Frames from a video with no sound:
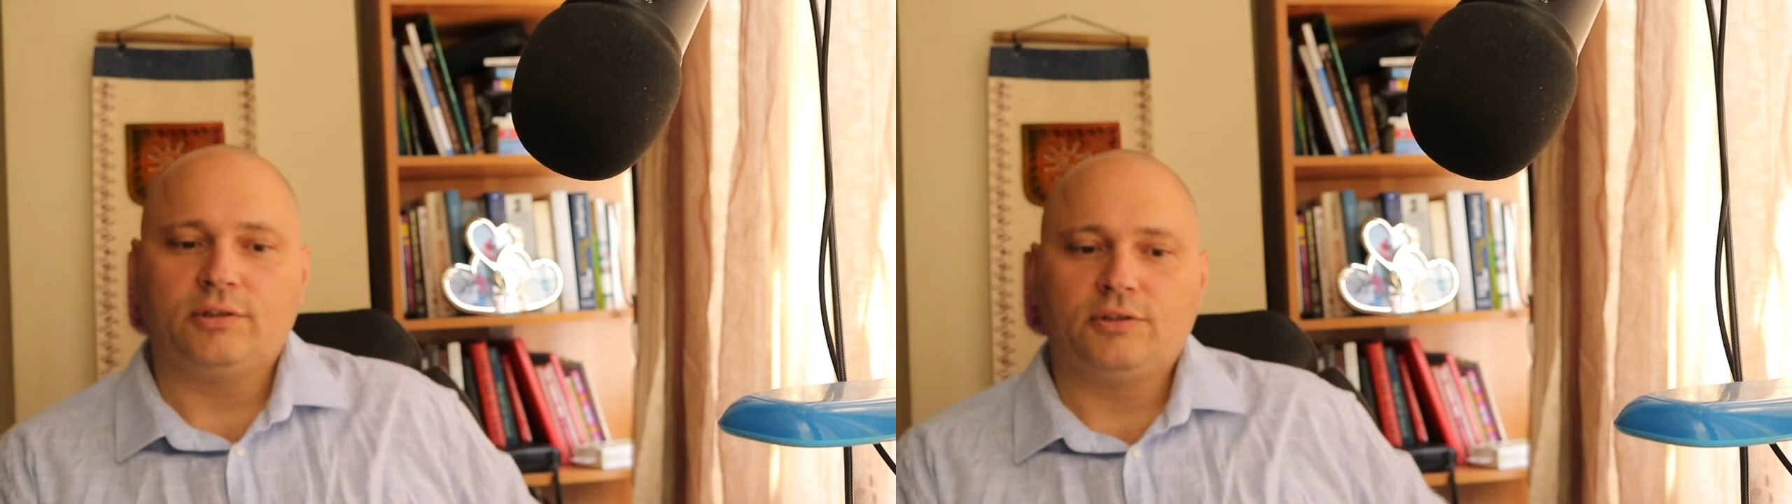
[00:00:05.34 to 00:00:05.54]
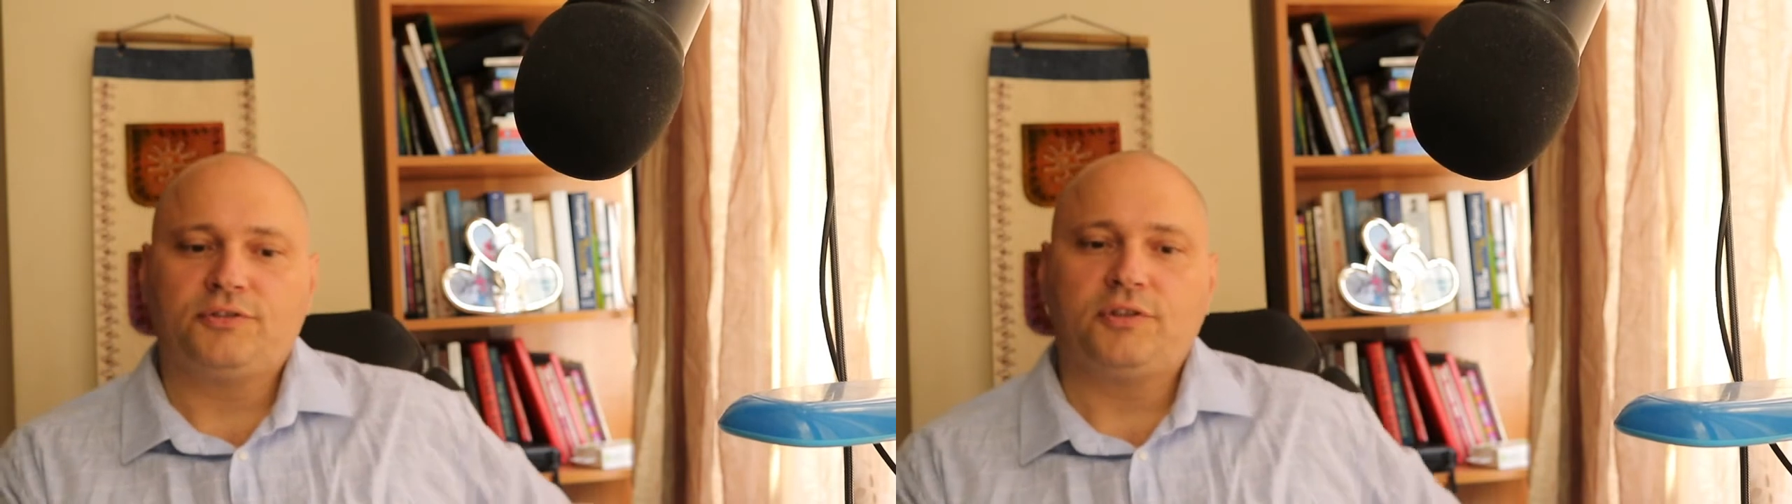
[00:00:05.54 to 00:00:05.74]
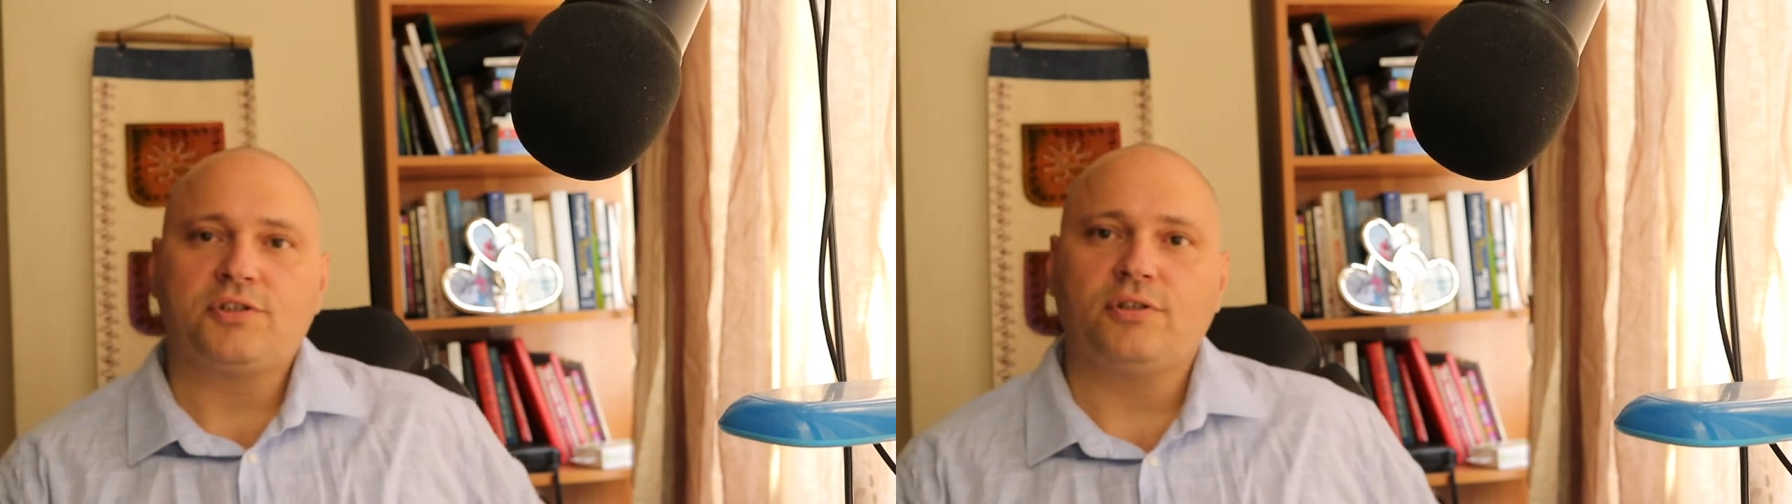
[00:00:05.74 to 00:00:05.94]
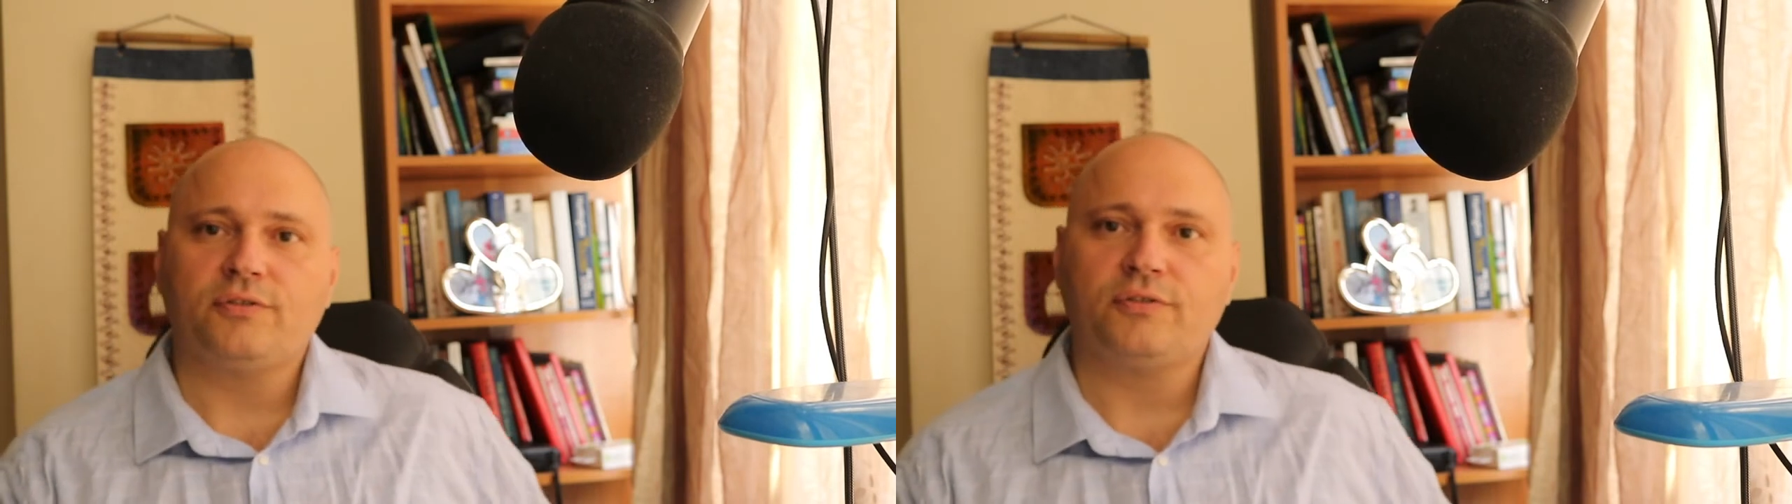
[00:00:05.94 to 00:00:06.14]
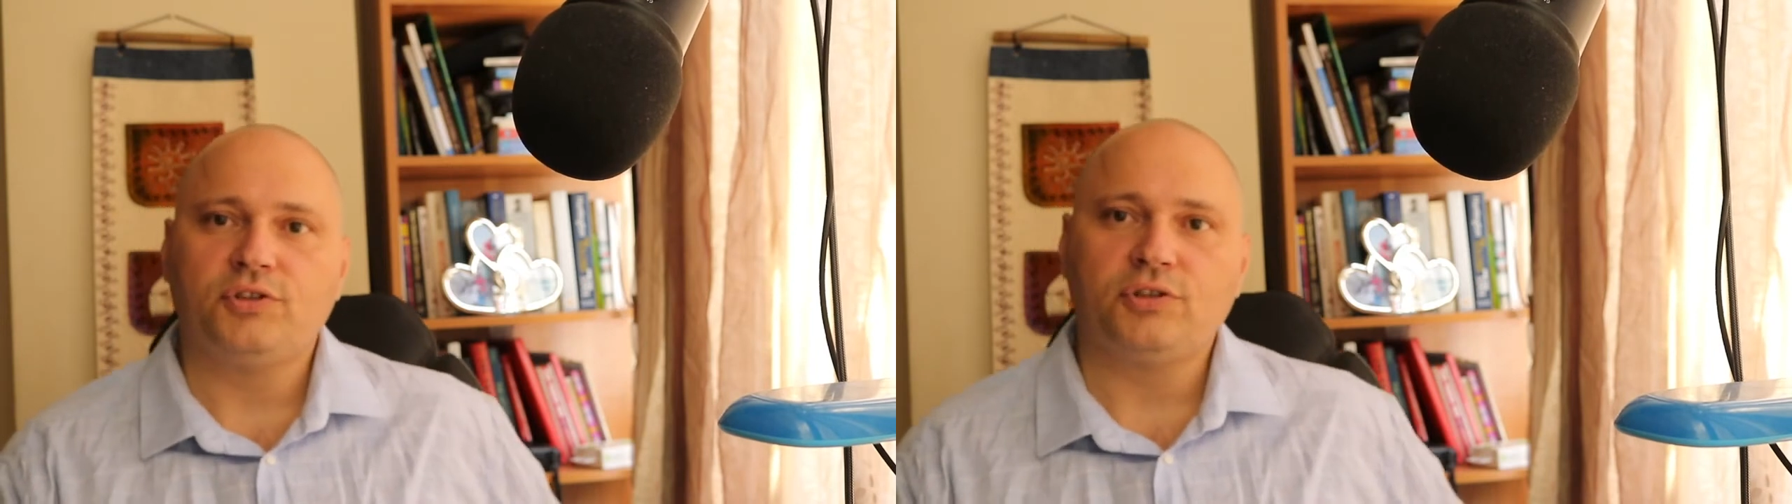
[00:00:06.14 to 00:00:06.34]
On the 1st
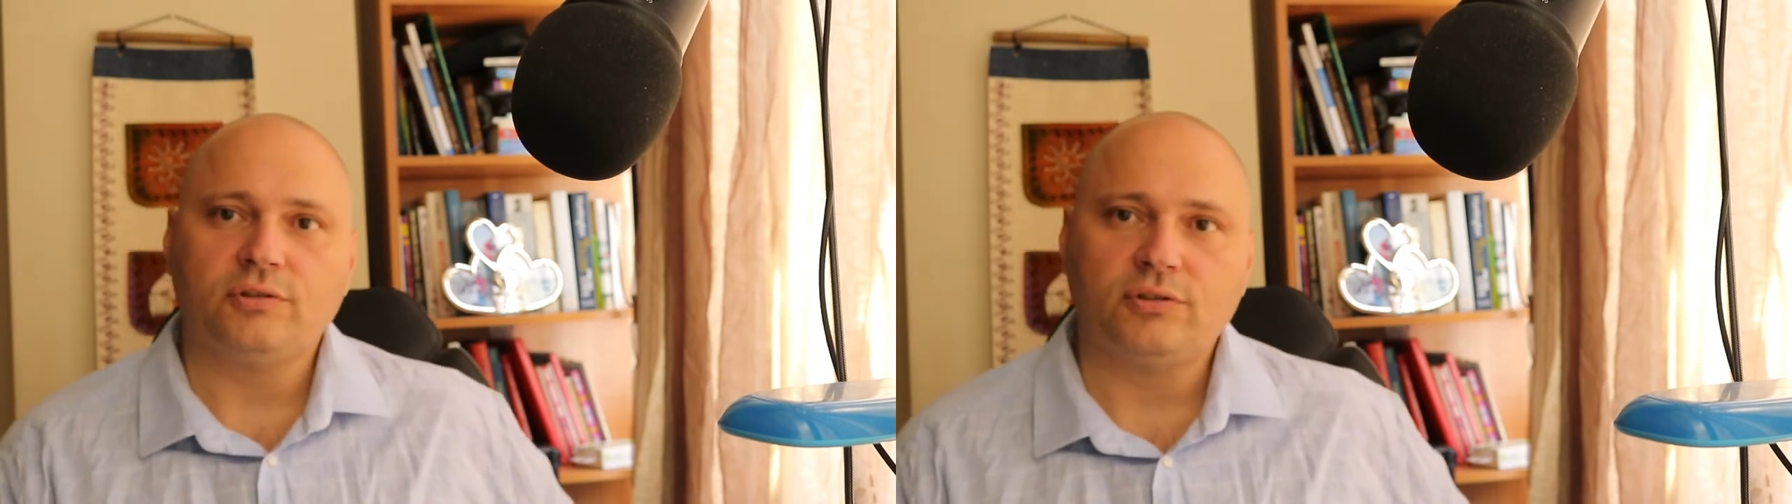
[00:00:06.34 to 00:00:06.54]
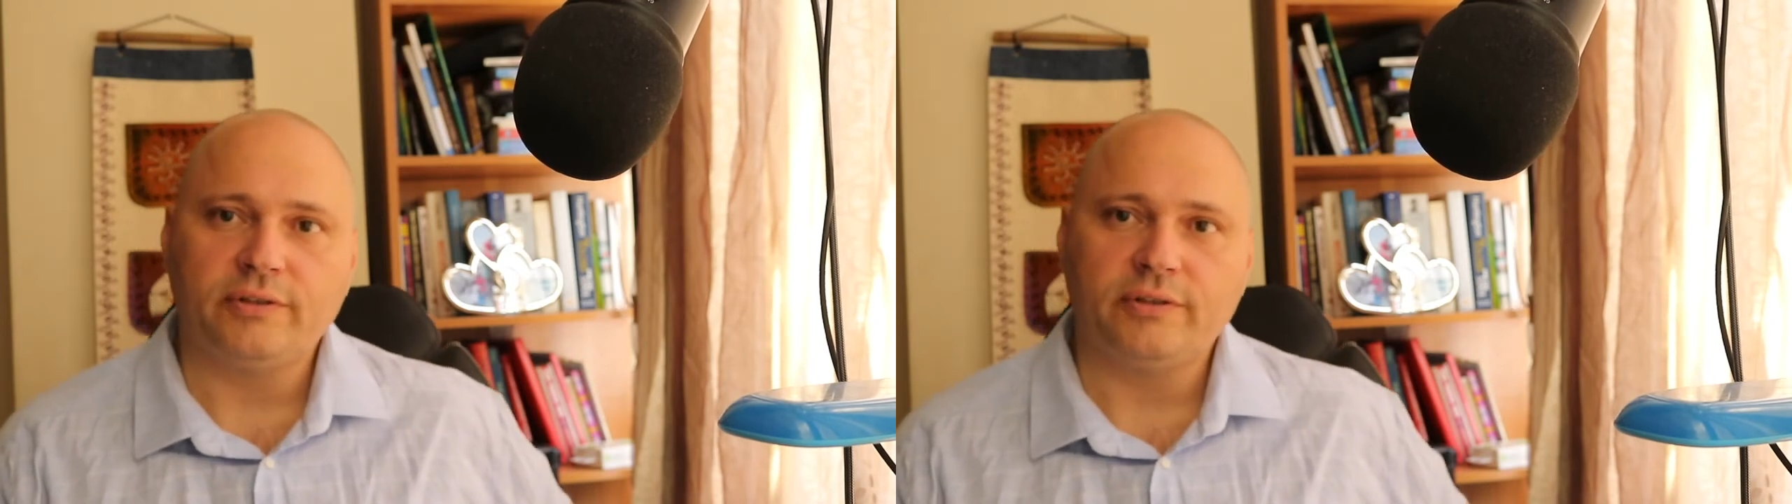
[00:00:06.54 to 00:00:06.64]
of June